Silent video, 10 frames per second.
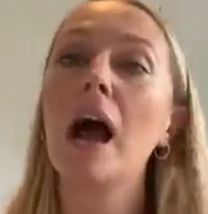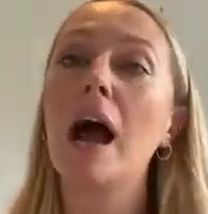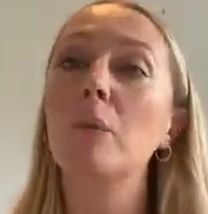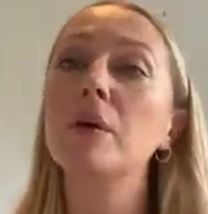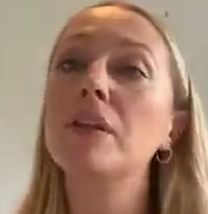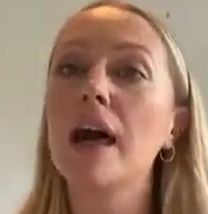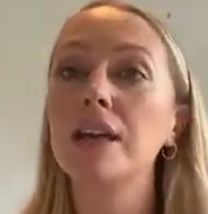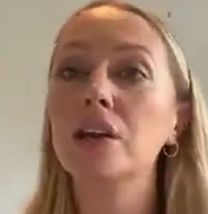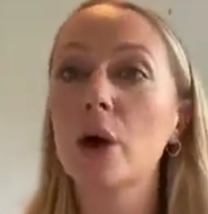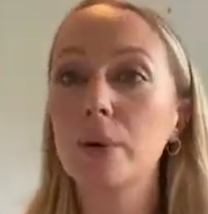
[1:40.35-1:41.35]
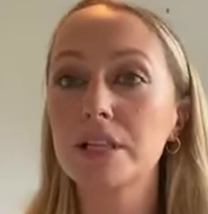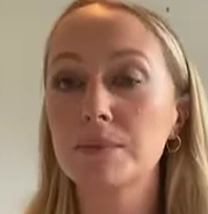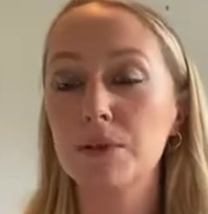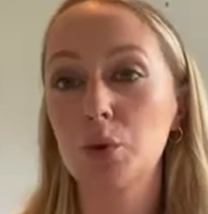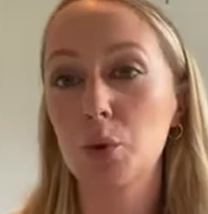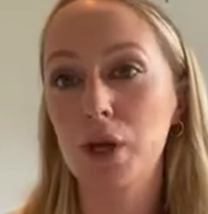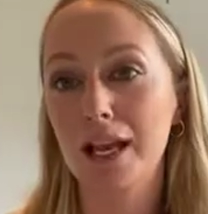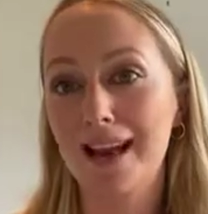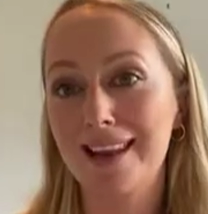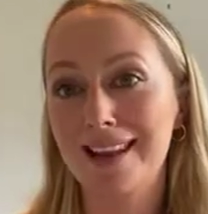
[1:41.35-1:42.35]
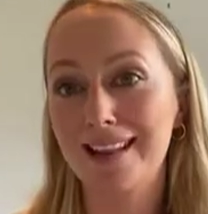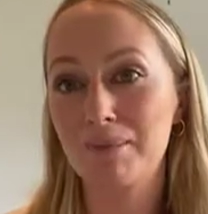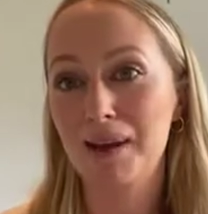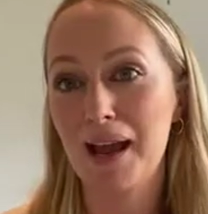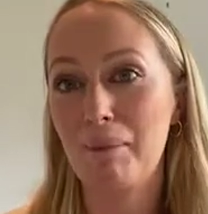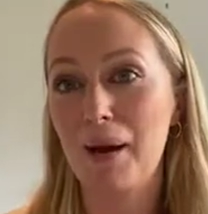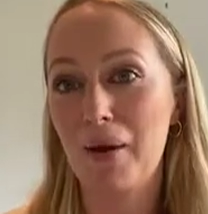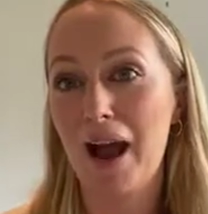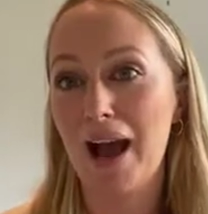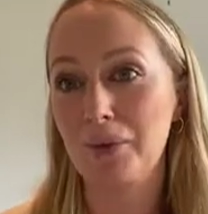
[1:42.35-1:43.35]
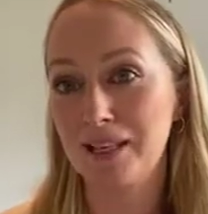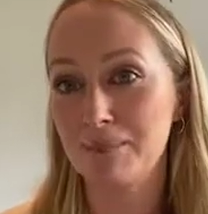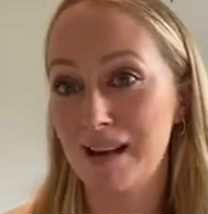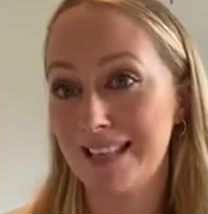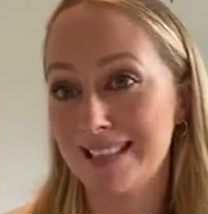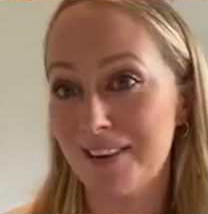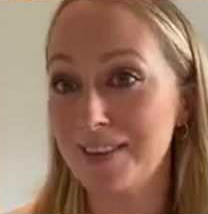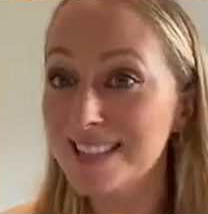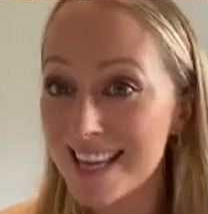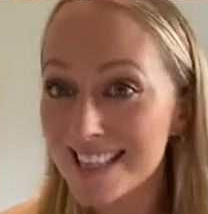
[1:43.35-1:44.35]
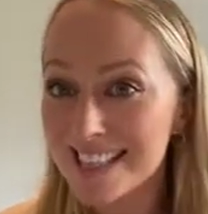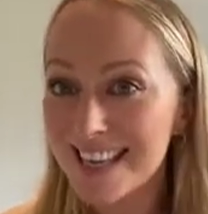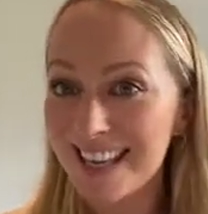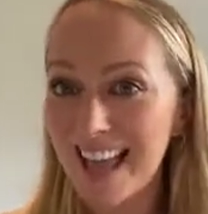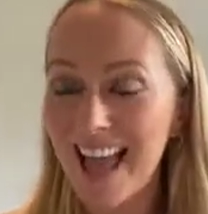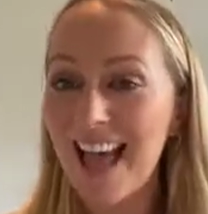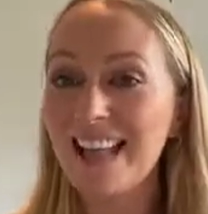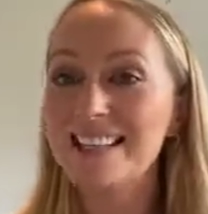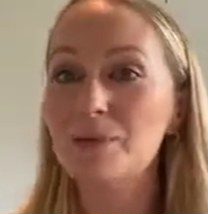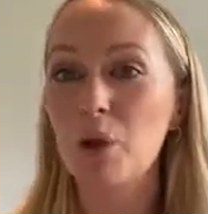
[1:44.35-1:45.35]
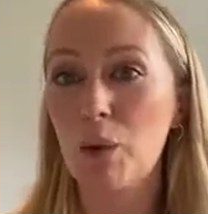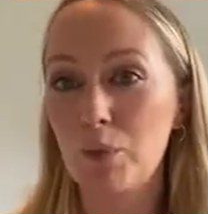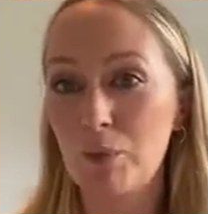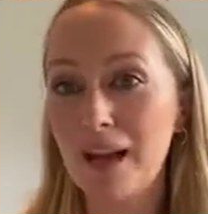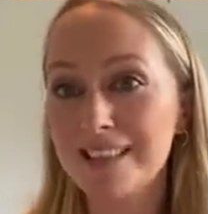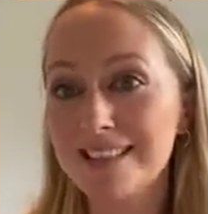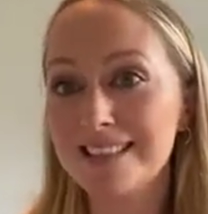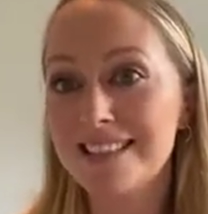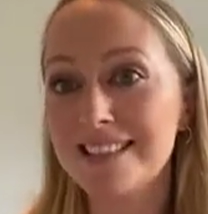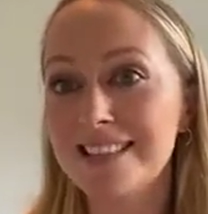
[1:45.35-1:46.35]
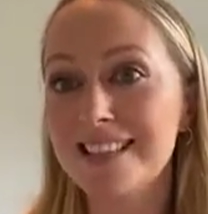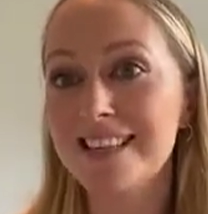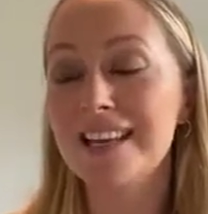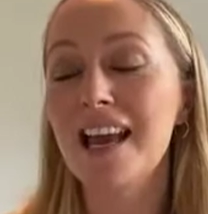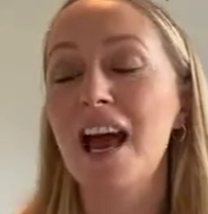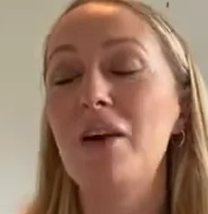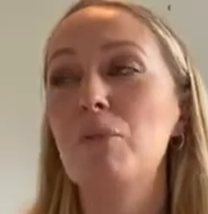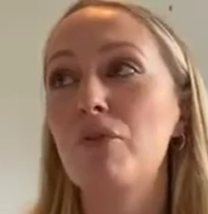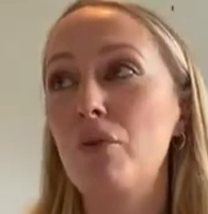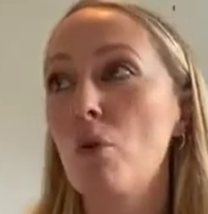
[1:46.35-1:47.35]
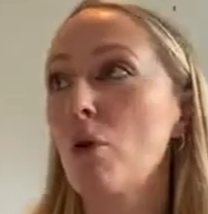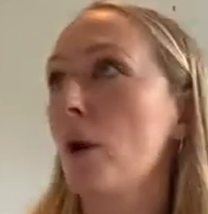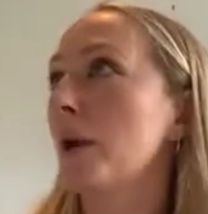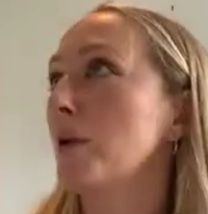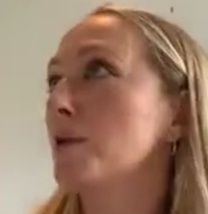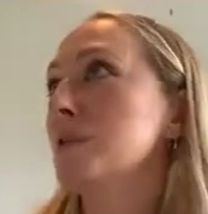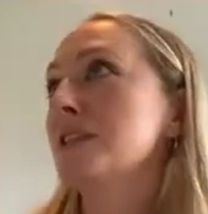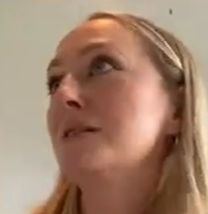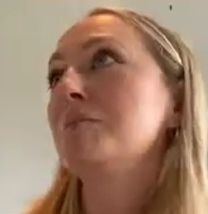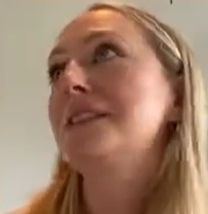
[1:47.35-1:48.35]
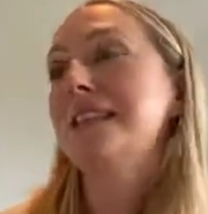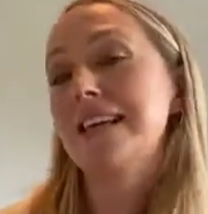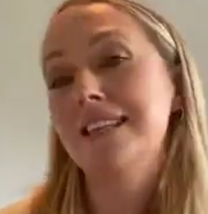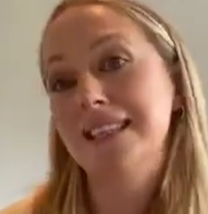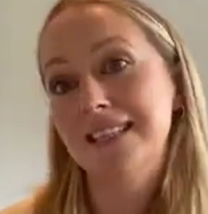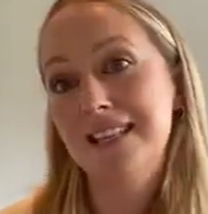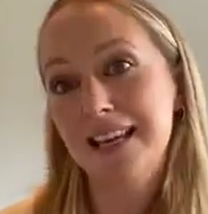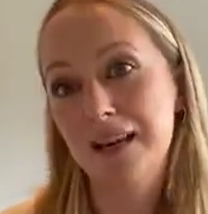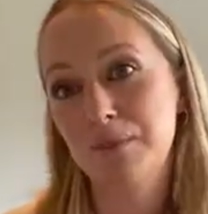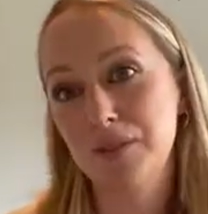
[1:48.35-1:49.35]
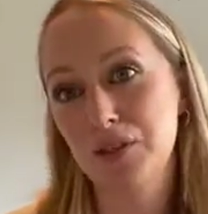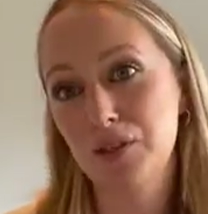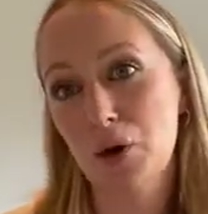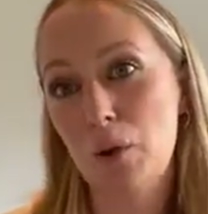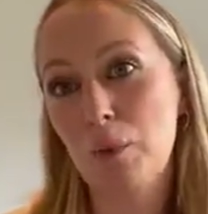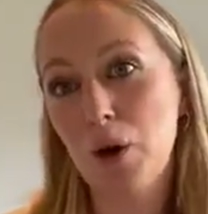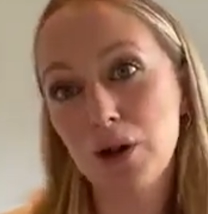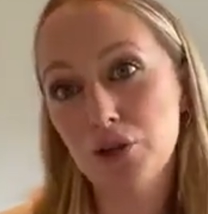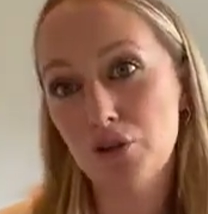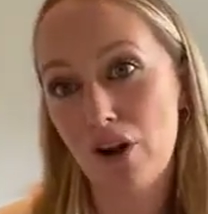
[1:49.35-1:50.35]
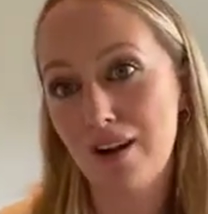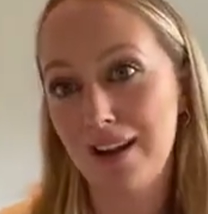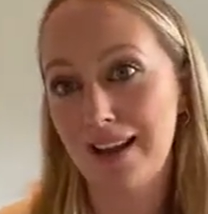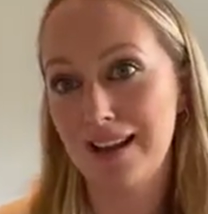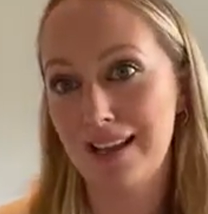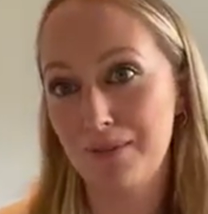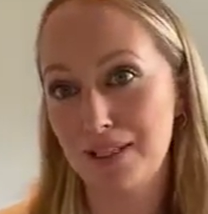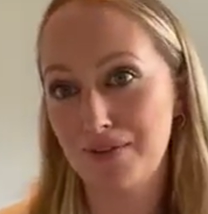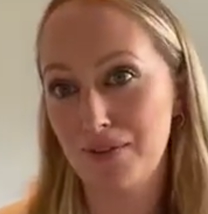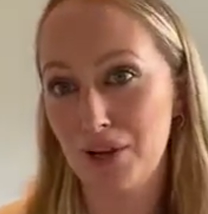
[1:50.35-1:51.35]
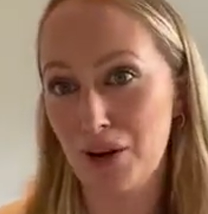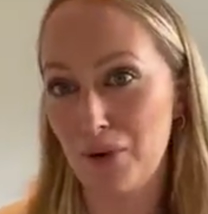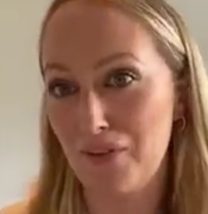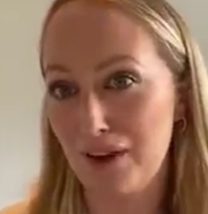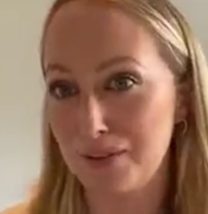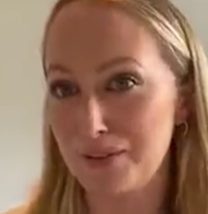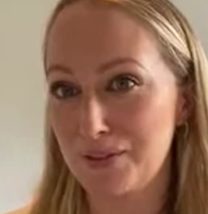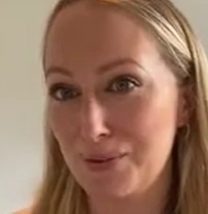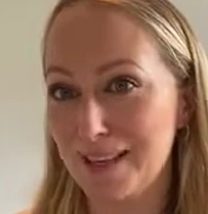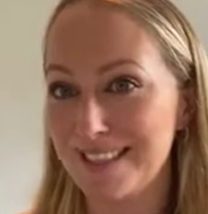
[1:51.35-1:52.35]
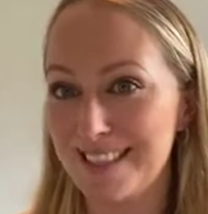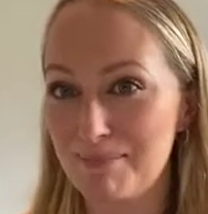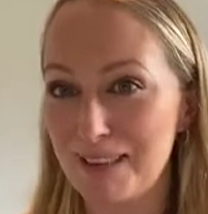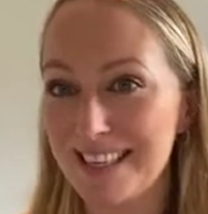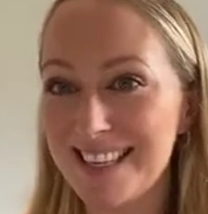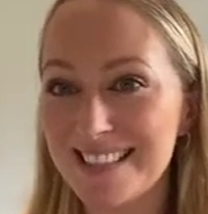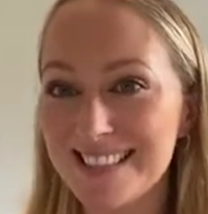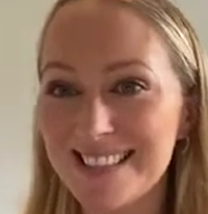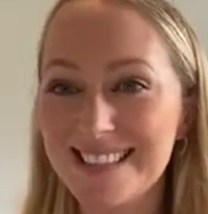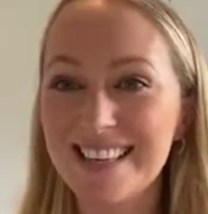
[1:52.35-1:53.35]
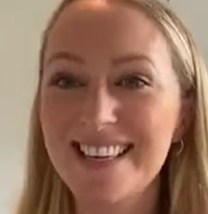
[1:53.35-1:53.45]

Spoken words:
And we're then going to be talking a little bit about how this plays out in dating and some common patterns I see before going on to some dating tips. So I'm going to try and keep this video around 20 minutes.